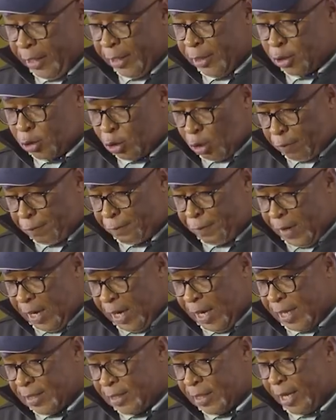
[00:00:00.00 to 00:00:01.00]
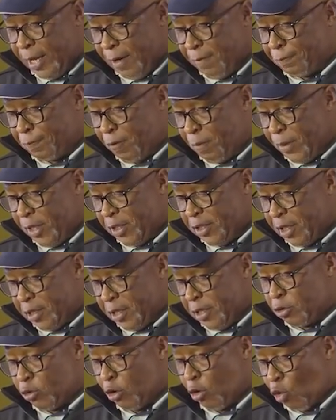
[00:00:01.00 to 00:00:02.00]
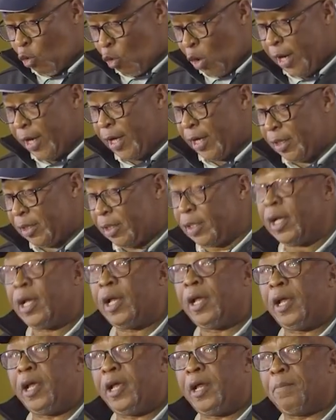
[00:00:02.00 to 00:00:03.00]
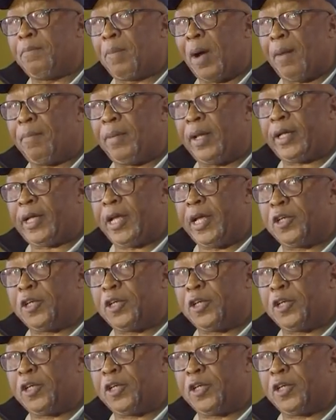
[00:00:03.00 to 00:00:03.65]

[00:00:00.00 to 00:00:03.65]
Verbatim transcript: insofar as the information is required in public